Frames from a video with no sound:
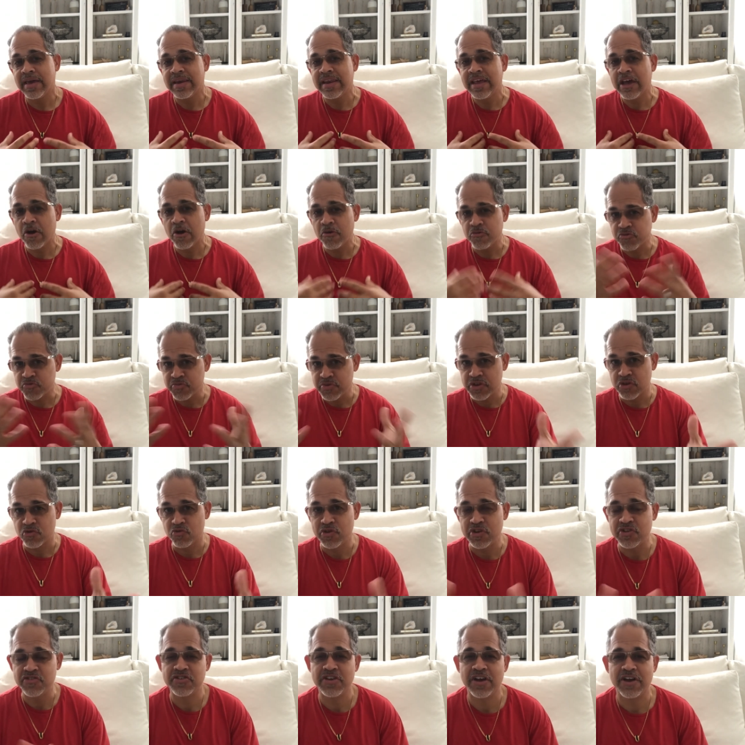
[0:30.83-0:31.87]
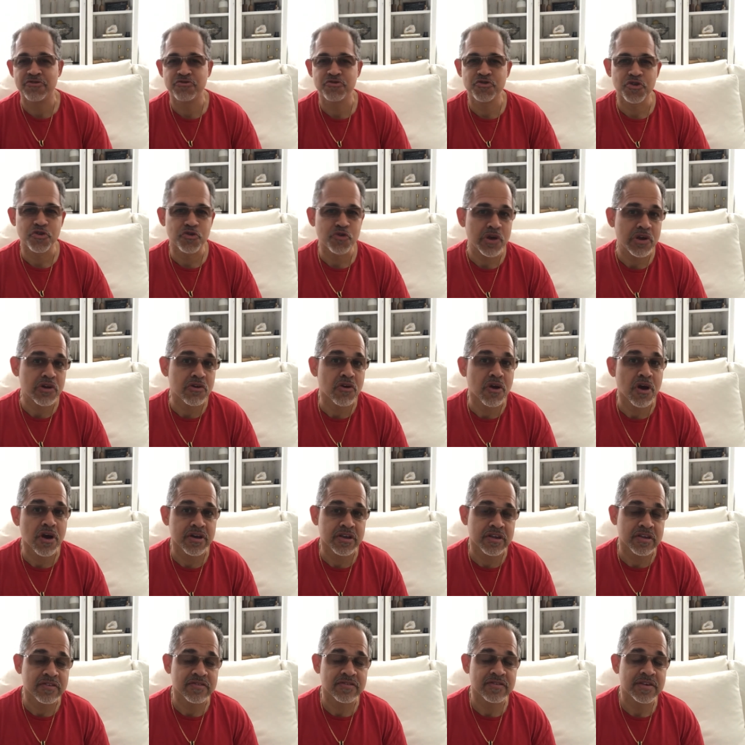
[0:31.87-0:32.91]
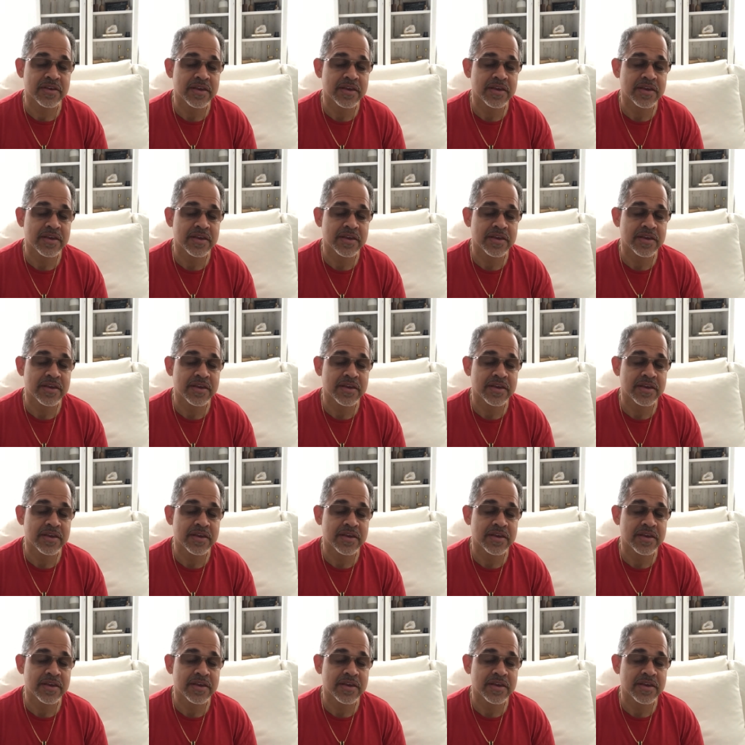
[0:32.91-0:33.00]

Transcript: helps me to reach out to a greater audience.